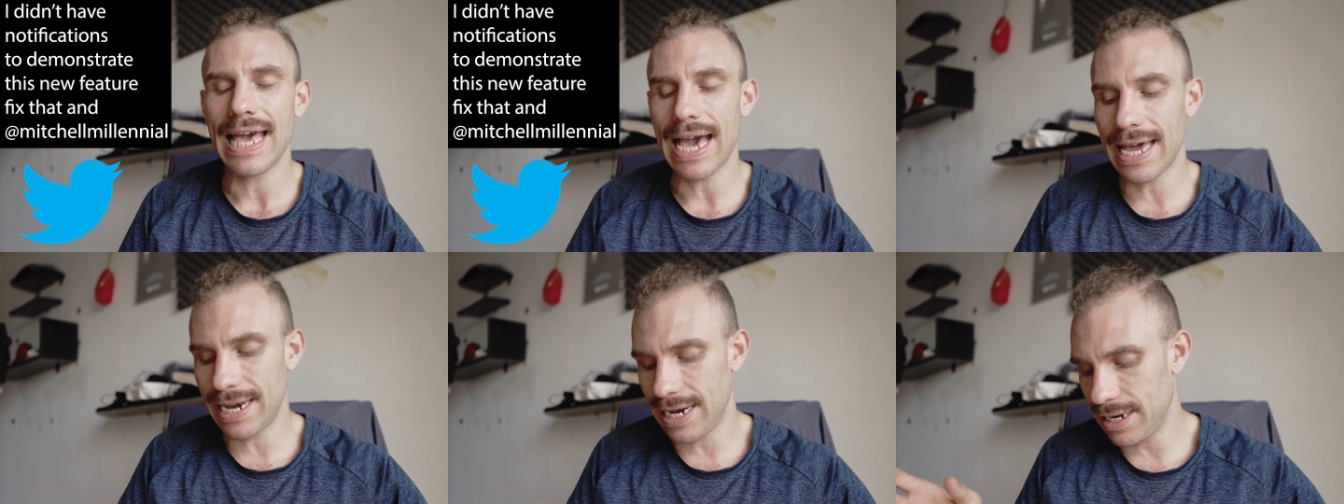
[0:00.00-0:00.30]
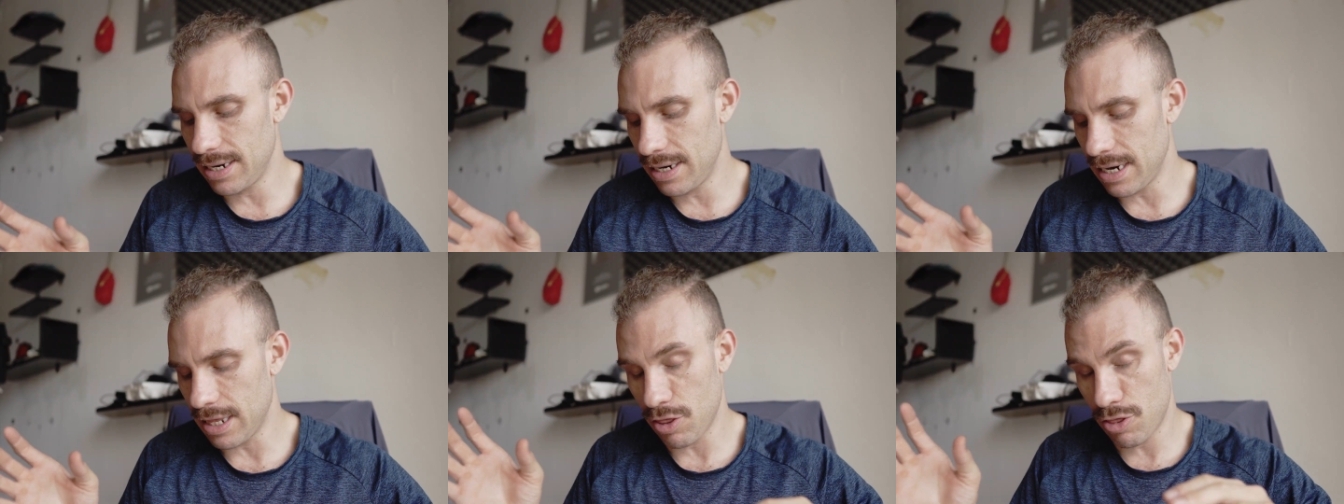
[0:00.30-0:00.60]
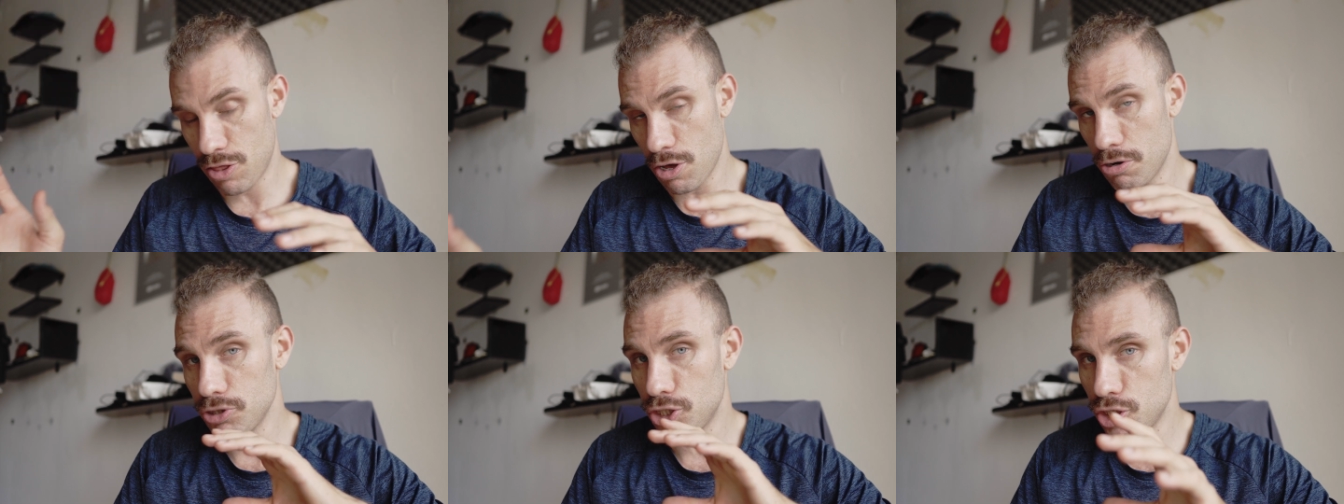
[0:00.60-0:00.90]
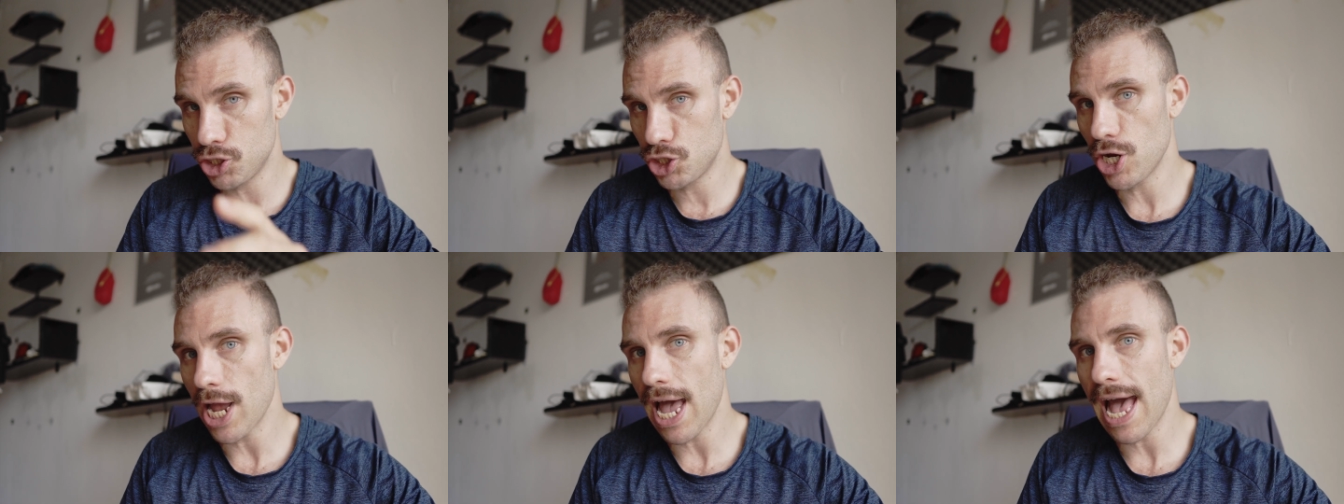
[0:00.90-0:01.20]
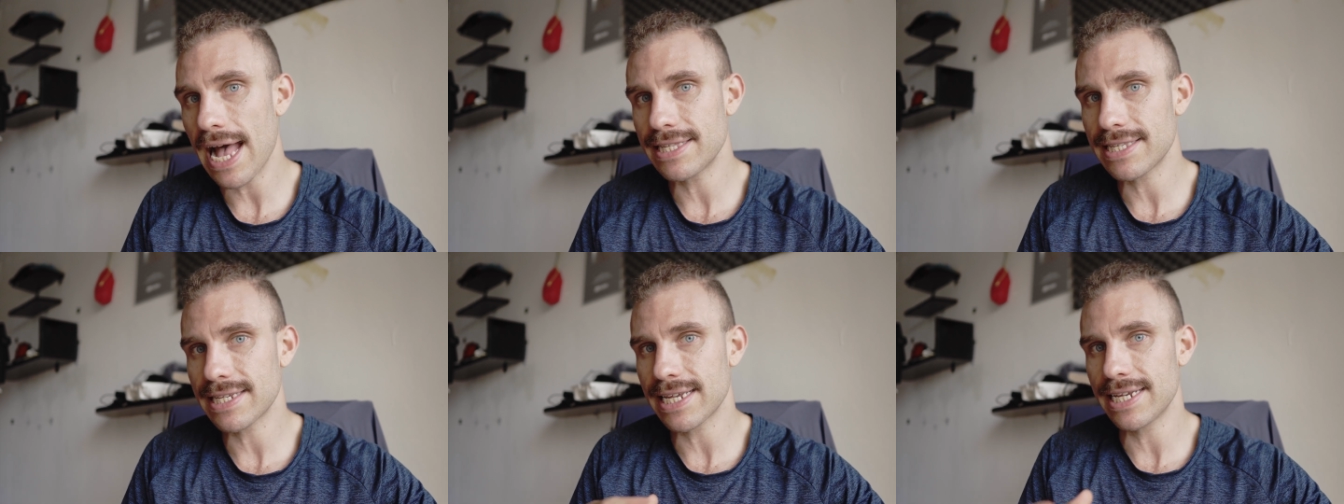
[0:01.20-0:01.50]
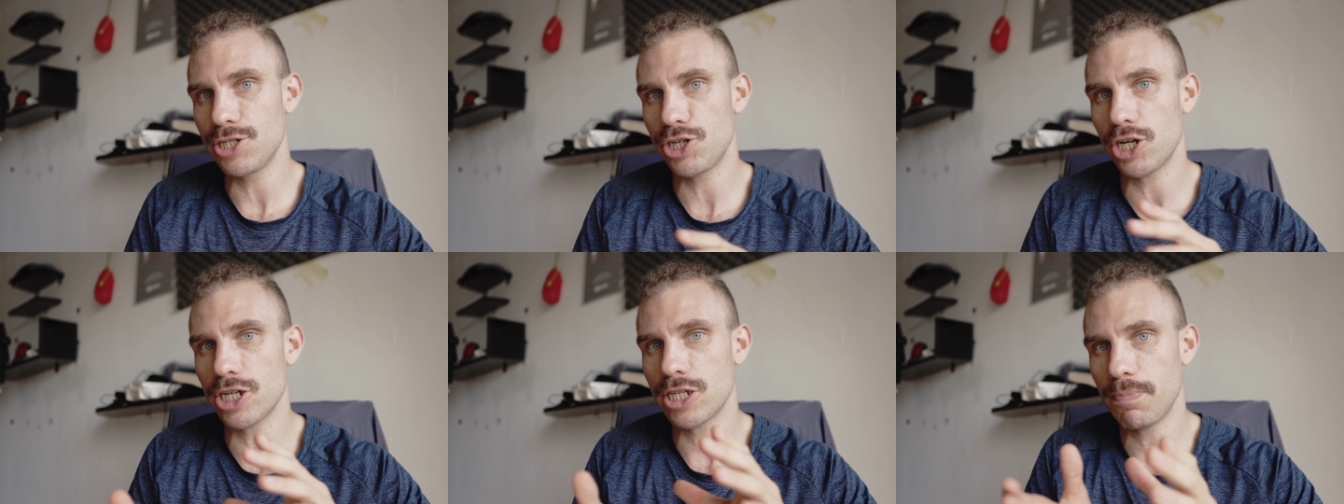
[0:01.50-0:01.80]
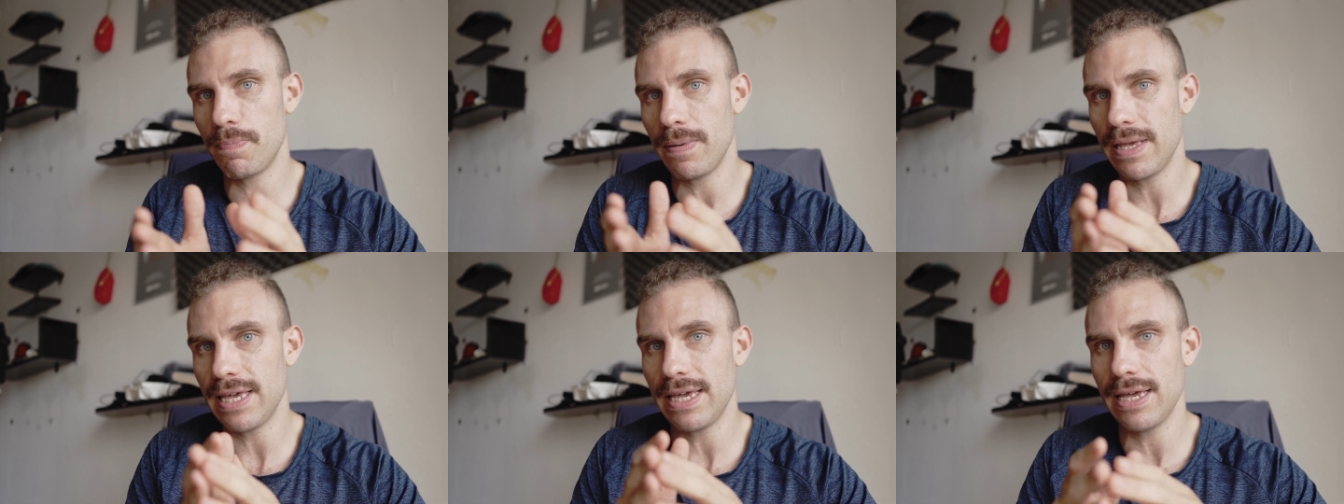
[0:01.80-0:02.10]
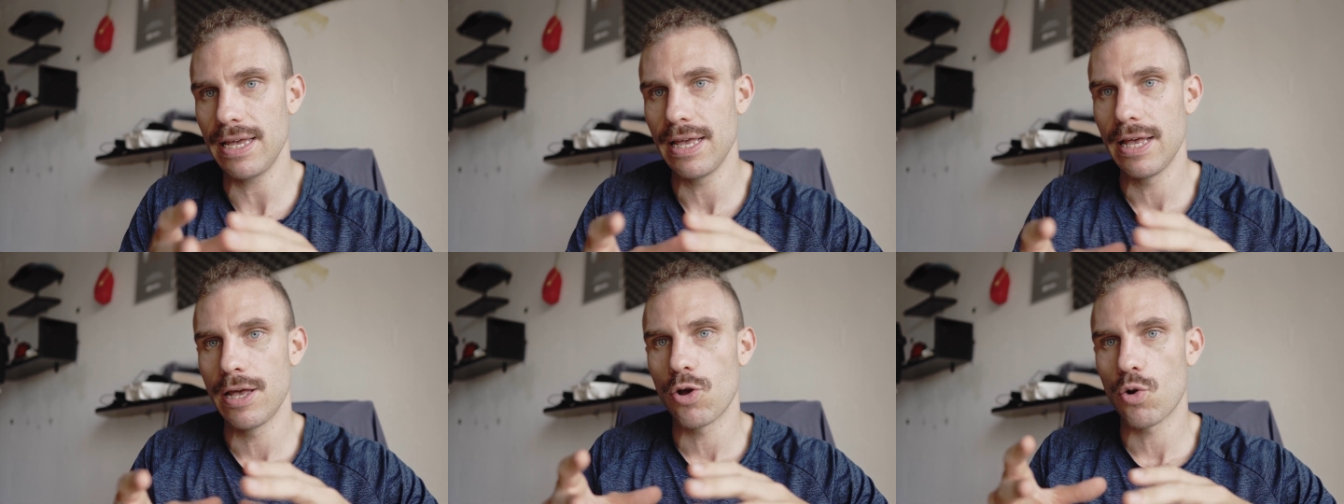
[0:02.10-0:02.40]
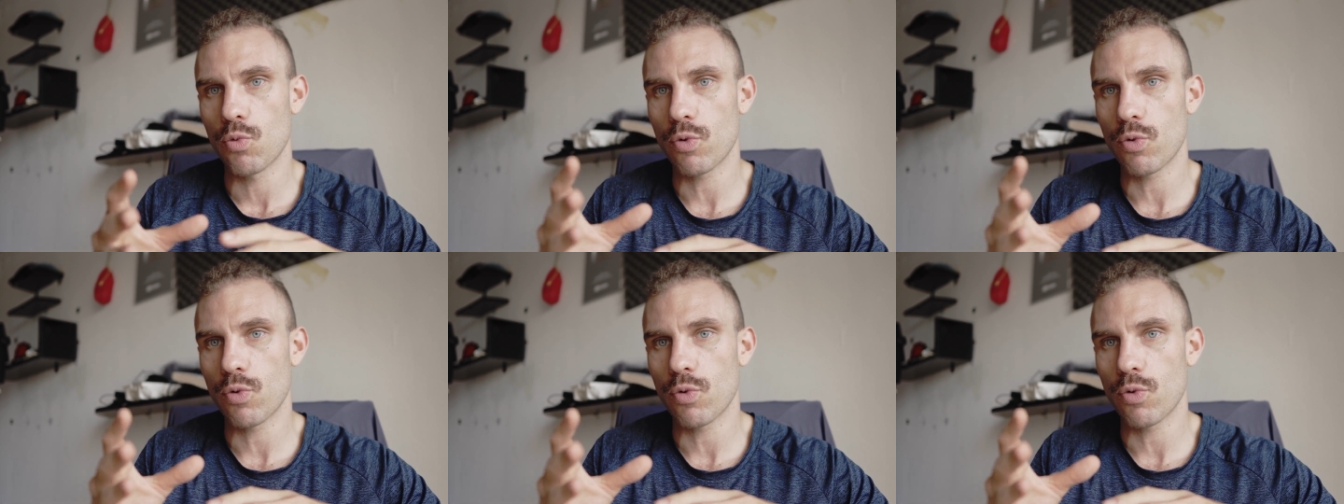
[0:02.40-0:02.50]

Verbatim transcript: and in those chats can just be